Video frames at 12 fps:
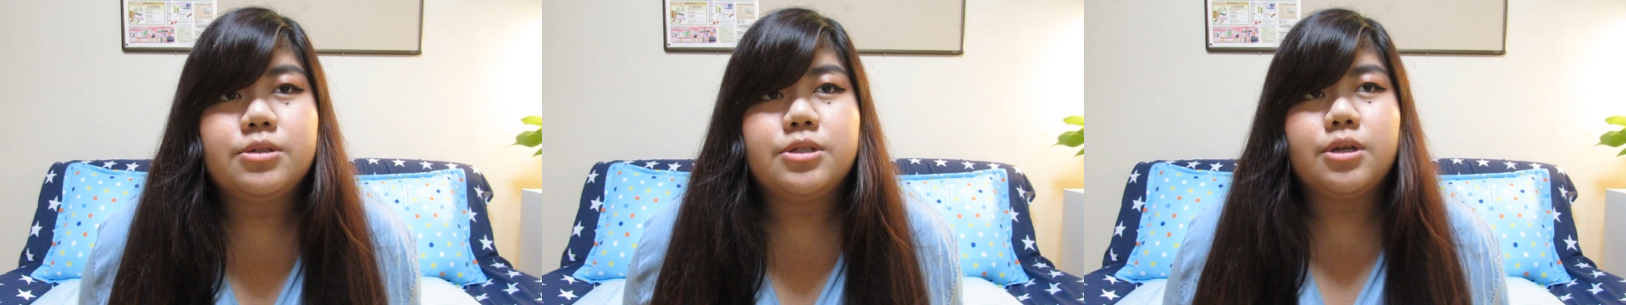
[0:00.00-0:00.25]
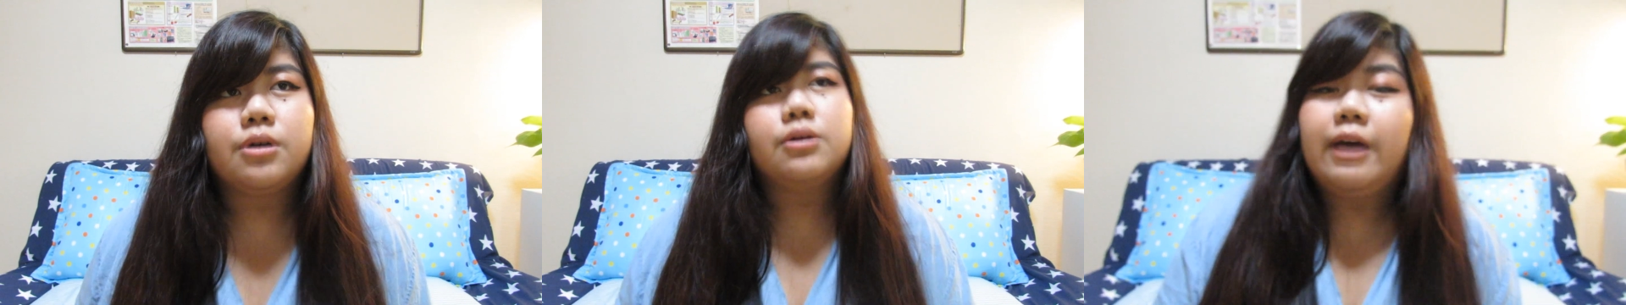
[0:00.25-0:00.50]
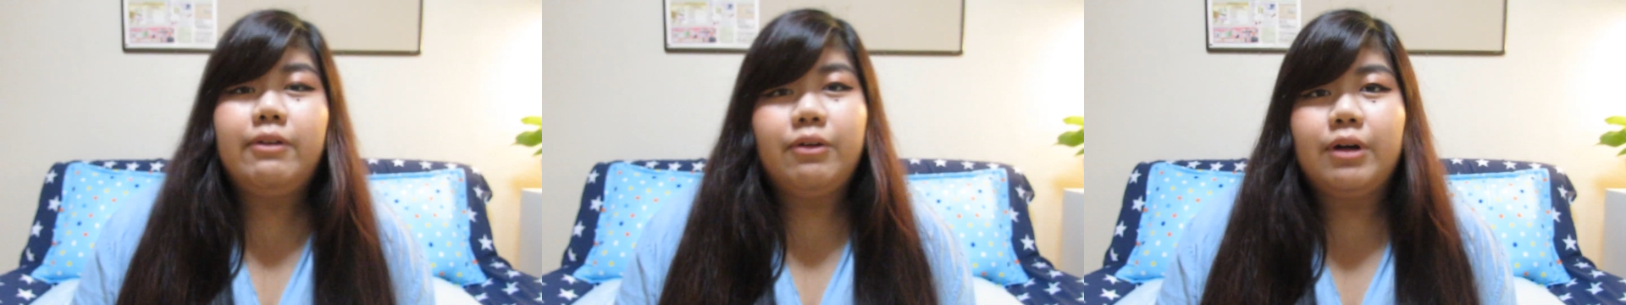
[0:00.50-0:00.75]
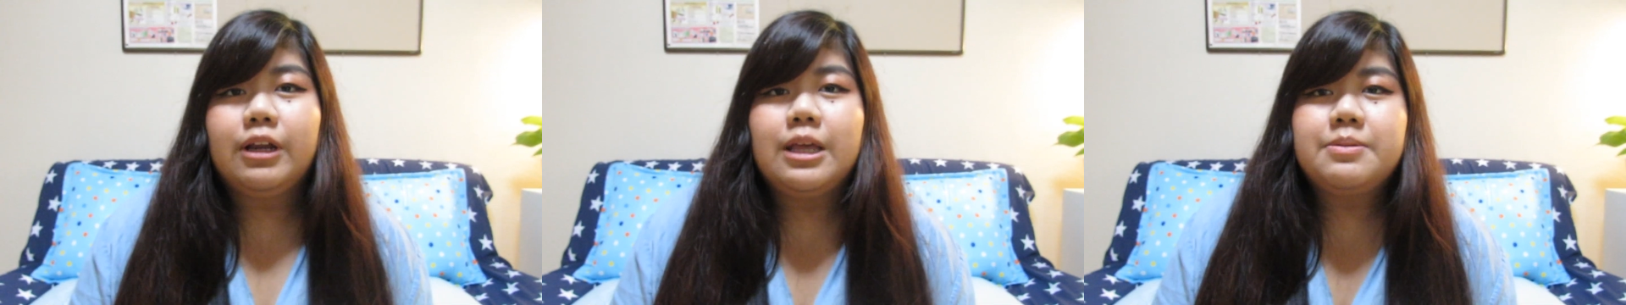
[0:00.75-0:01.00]
So
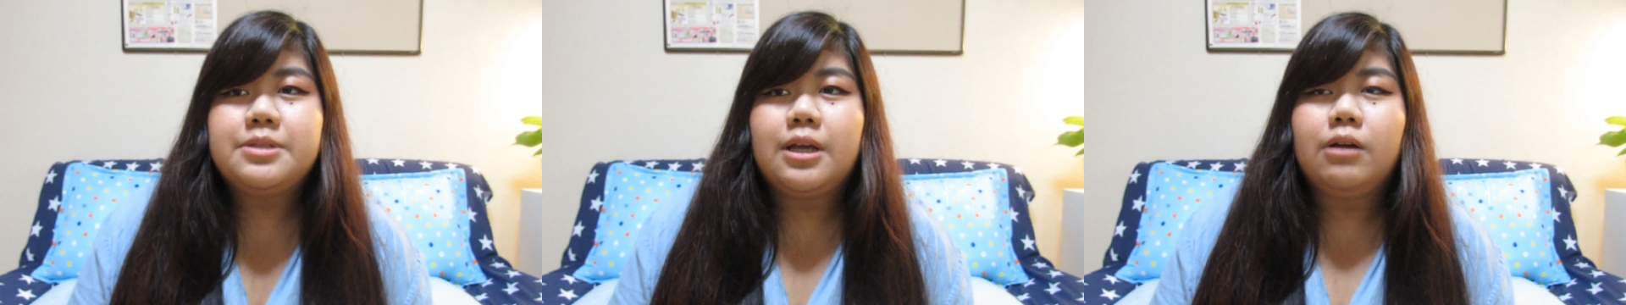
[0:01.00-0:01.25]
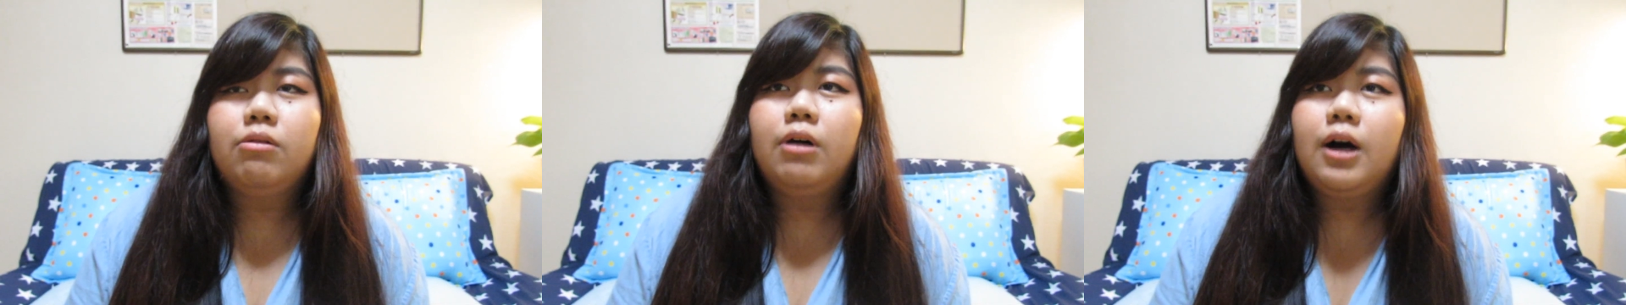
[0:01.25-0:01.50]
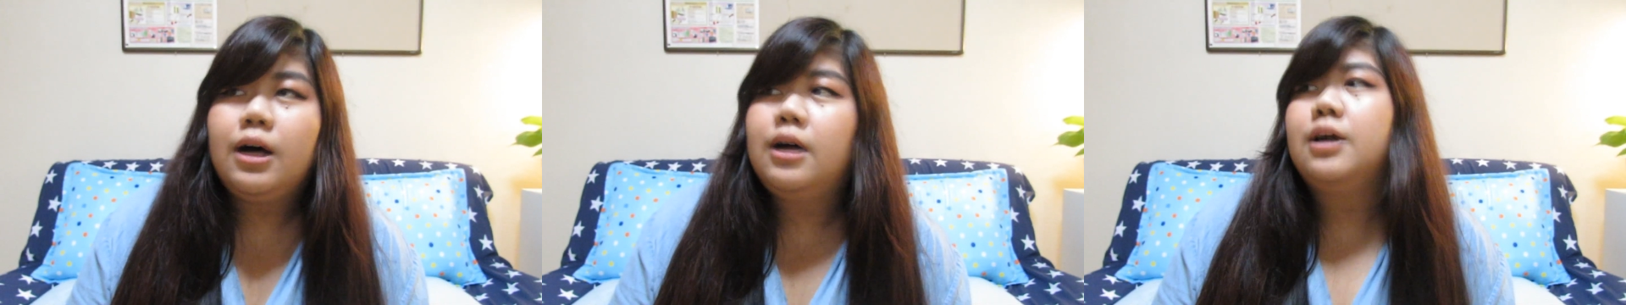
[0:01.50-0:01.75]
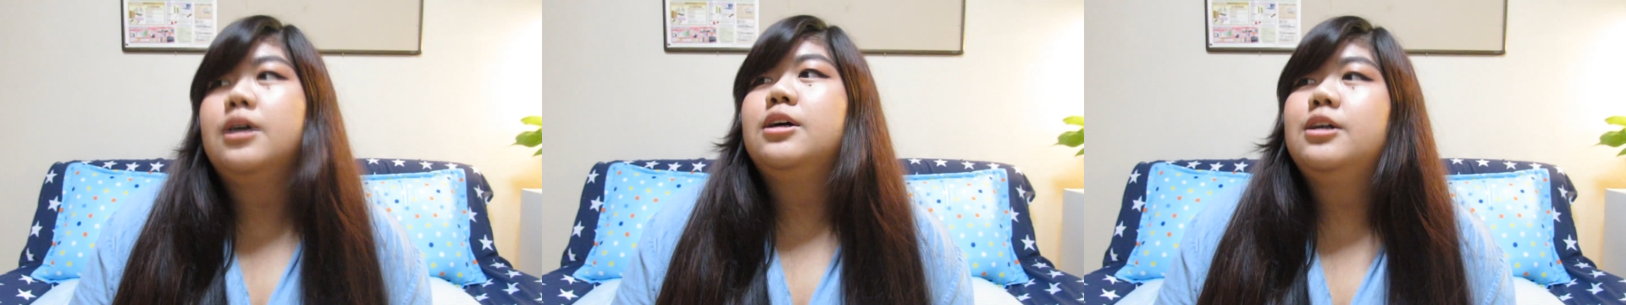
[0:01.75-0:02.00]
everyone keeps saying,
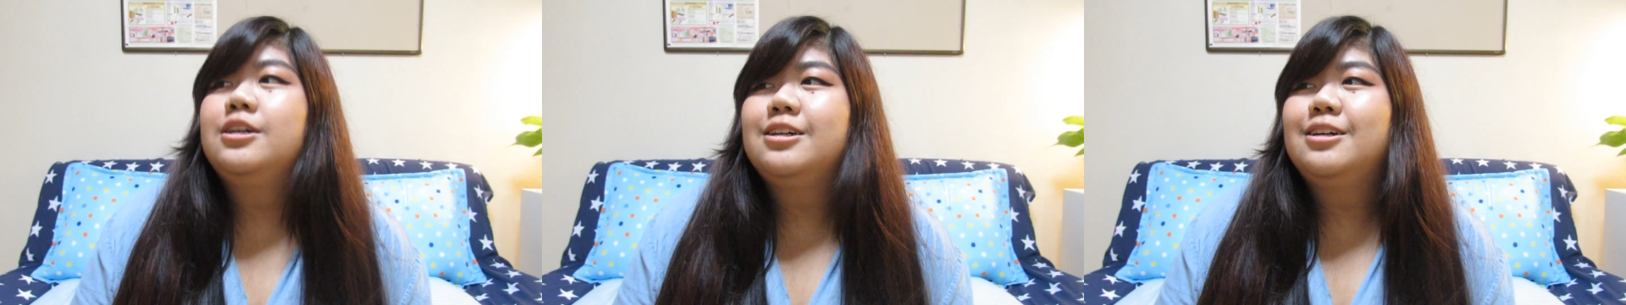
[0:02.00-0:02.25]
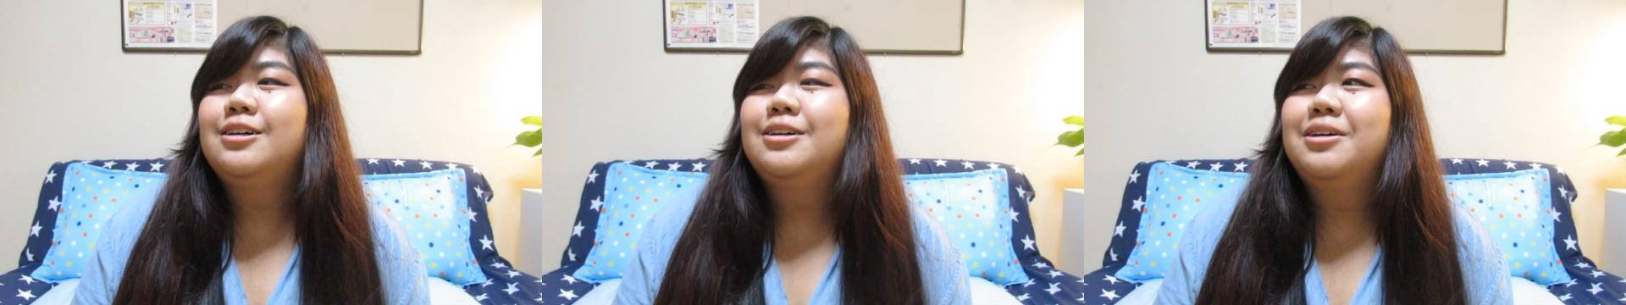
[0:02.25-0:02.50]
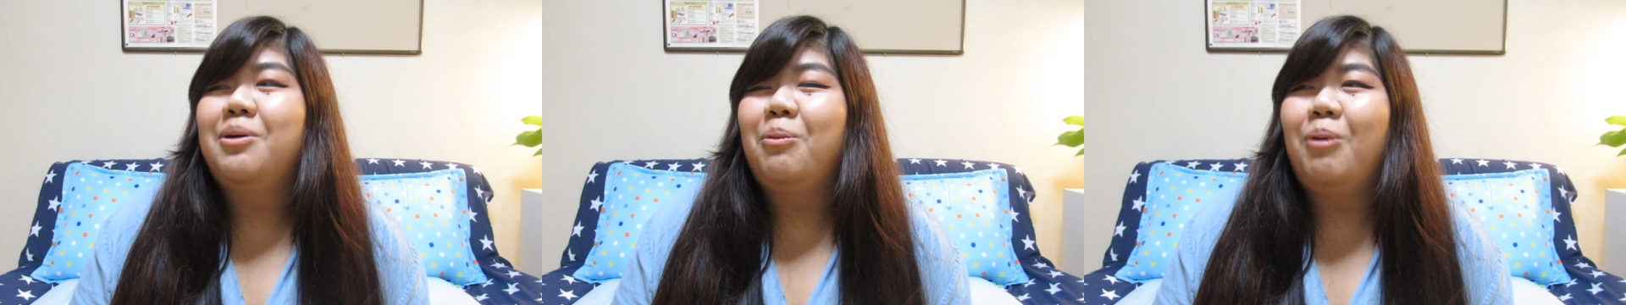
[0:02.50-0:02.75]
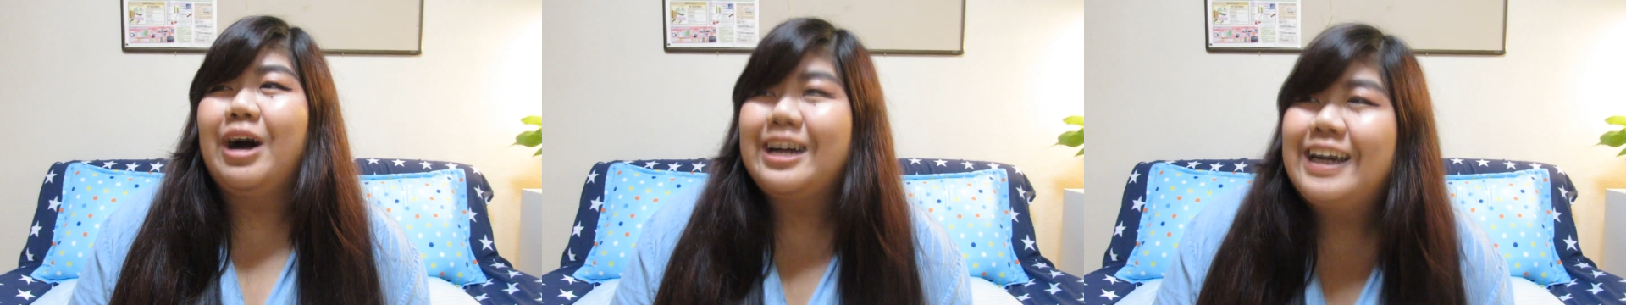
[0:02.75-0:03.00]
whoa,
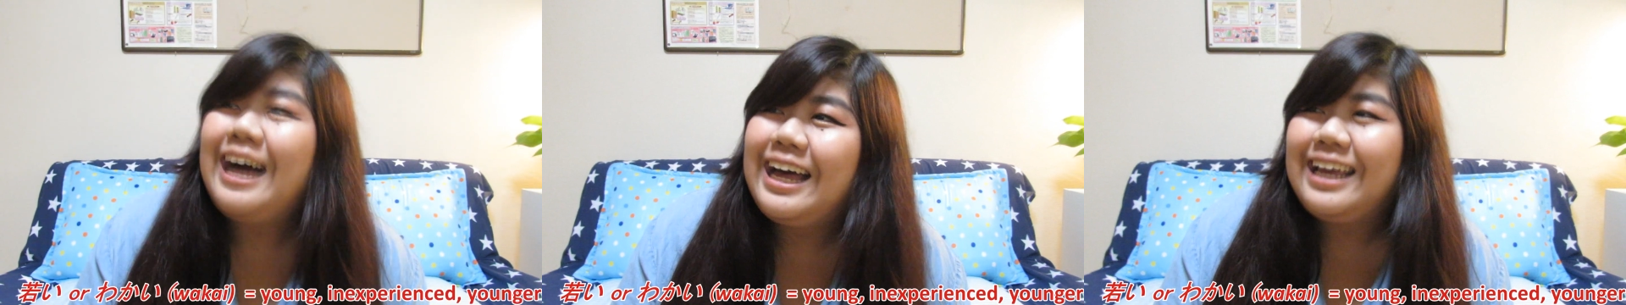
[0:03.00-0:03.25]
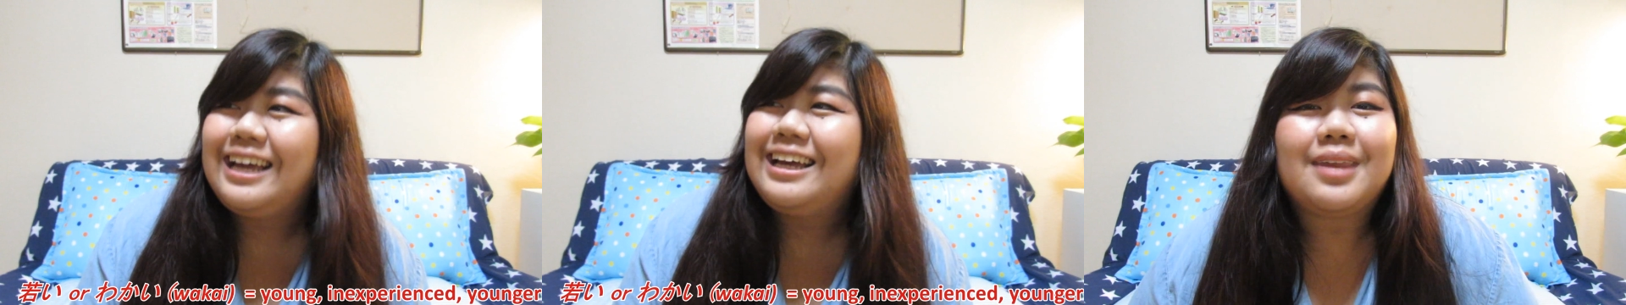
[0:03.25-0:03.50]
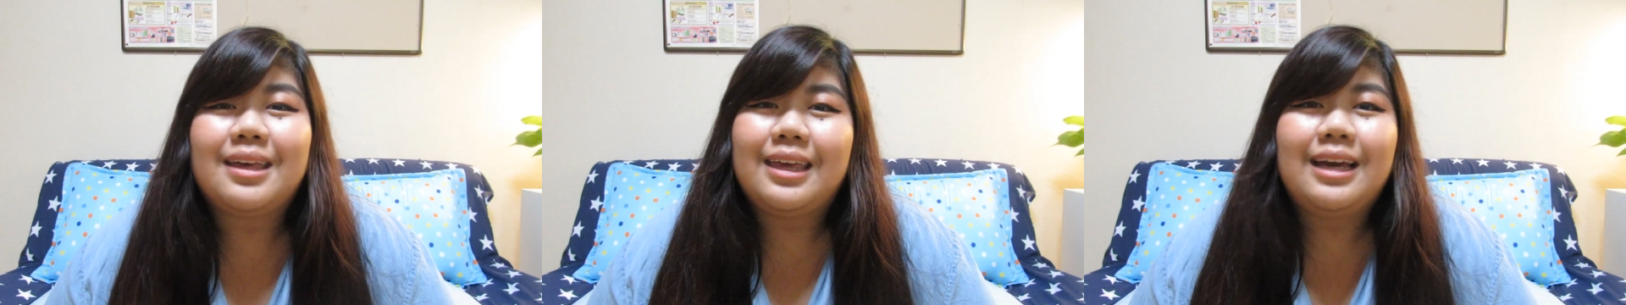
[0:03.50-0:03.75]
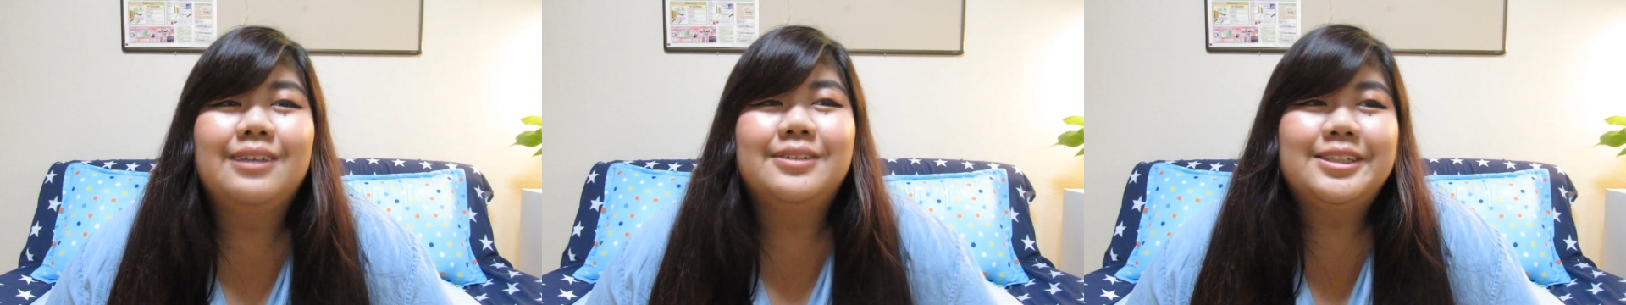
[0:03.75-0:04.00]
wakai.
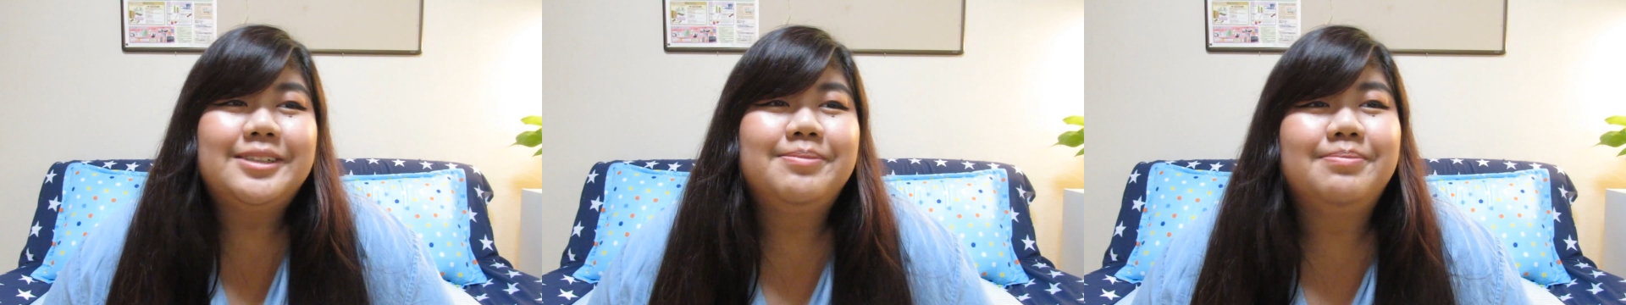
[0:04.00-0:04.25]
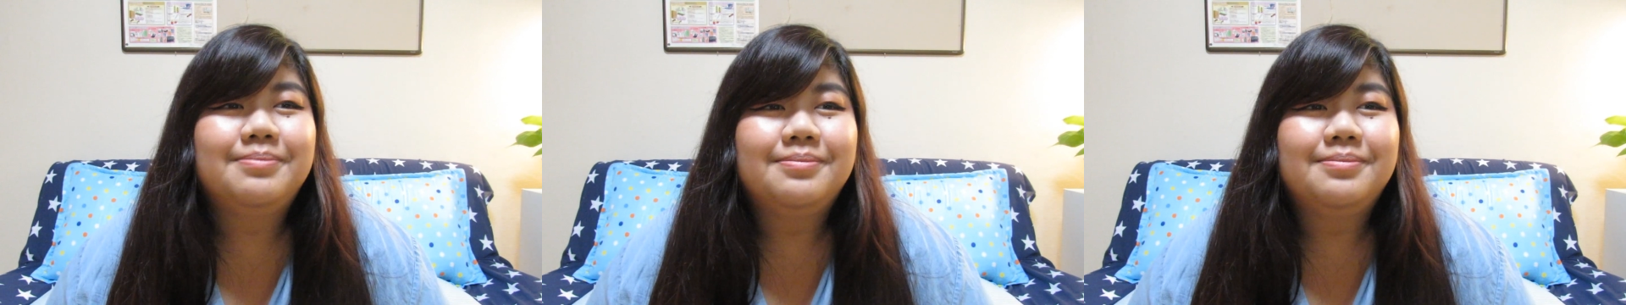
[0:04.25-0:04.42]
Yeah, well,